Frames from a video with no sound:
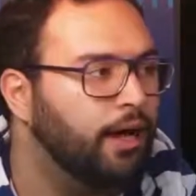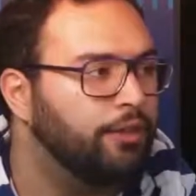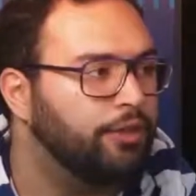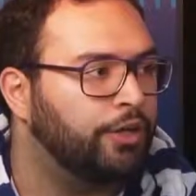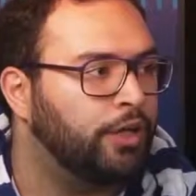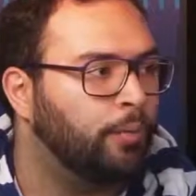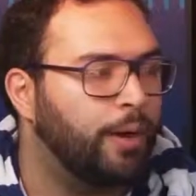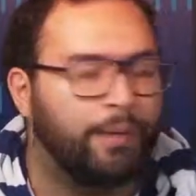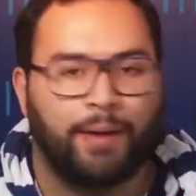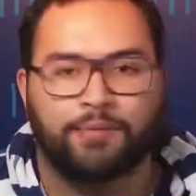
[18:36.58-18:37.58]
their
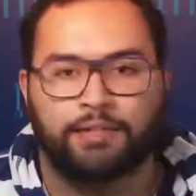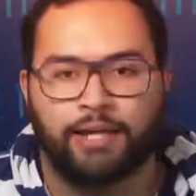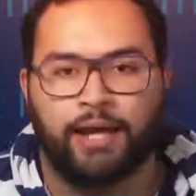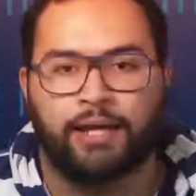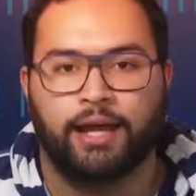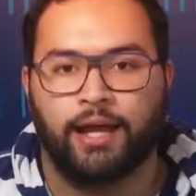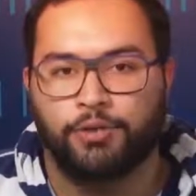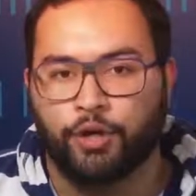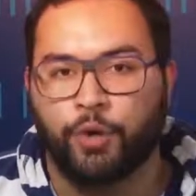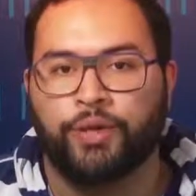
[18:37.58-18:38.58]
web apps today,
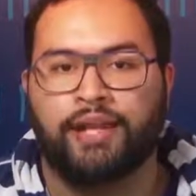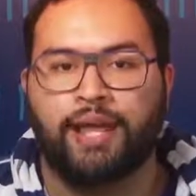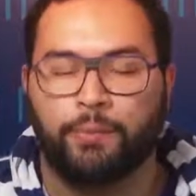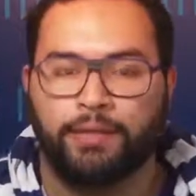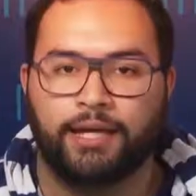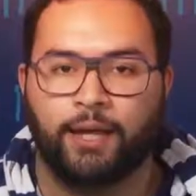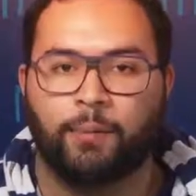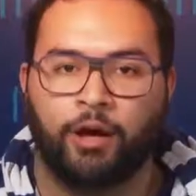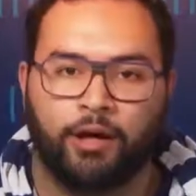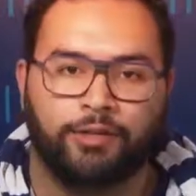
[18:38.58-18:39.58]
Node and npm
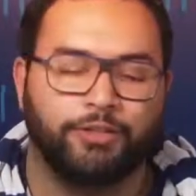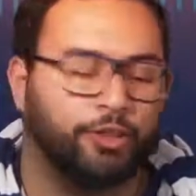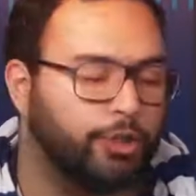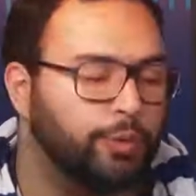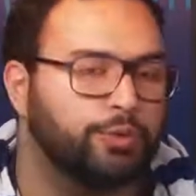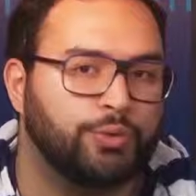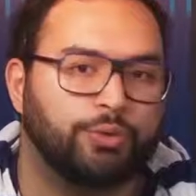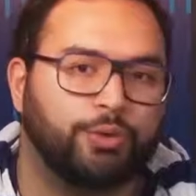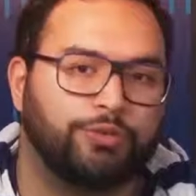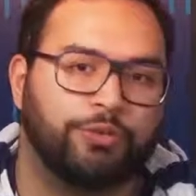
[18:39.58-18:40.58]
are your go-to
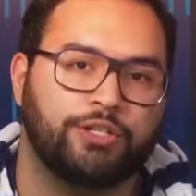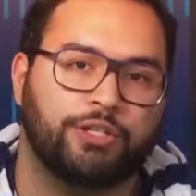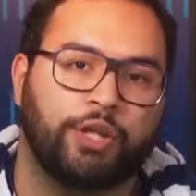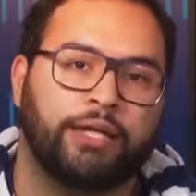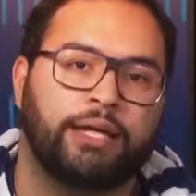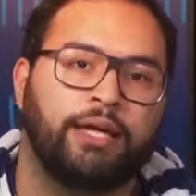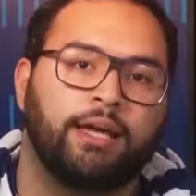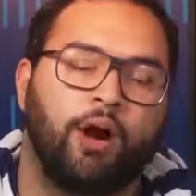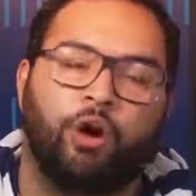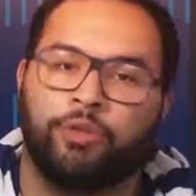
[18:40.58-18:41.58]
tools for installing
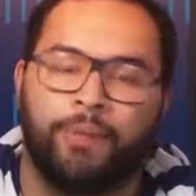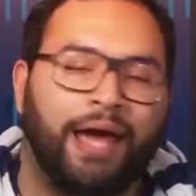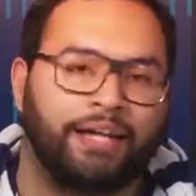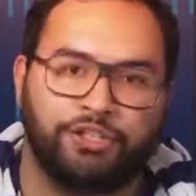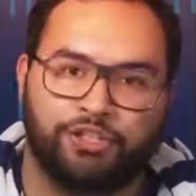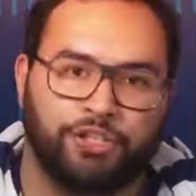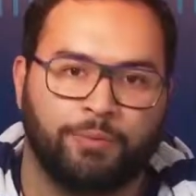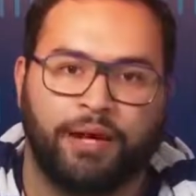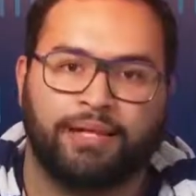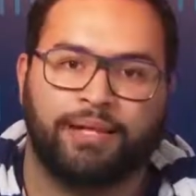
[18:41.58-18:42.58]
all the packages that
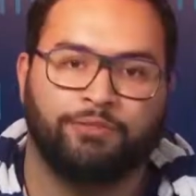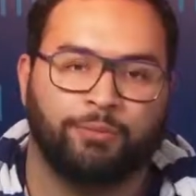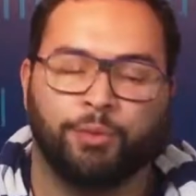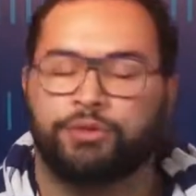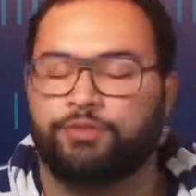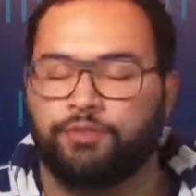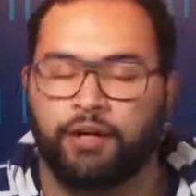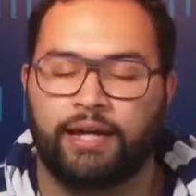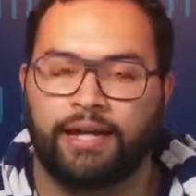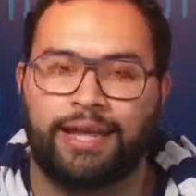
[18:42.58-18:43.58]
you might need for both the
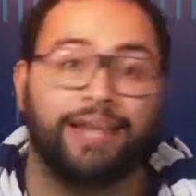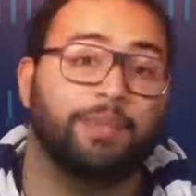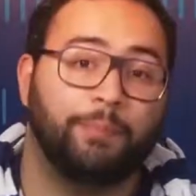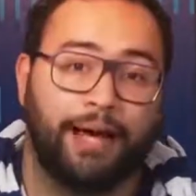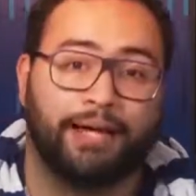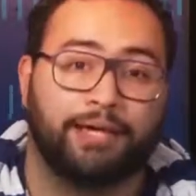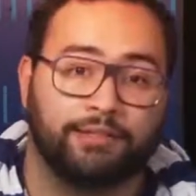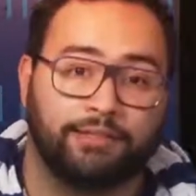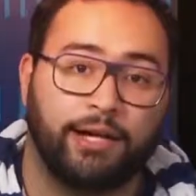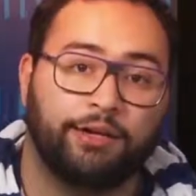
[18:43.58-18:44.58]
front end and the back
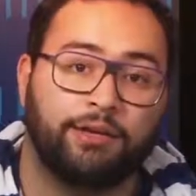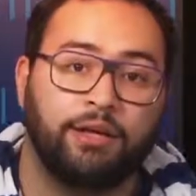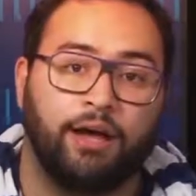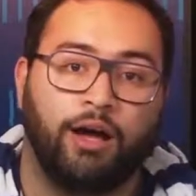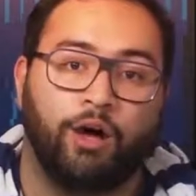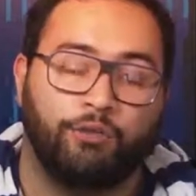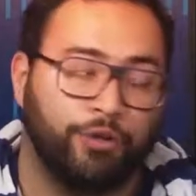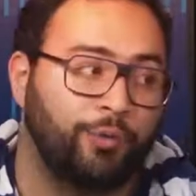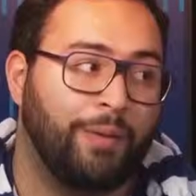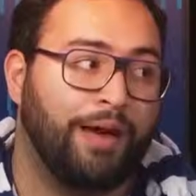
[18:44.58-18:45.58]
end side of
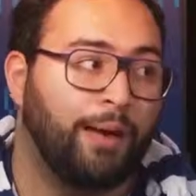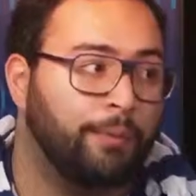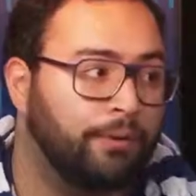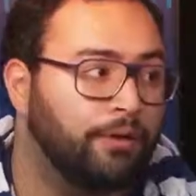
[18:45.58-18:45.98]
your web app.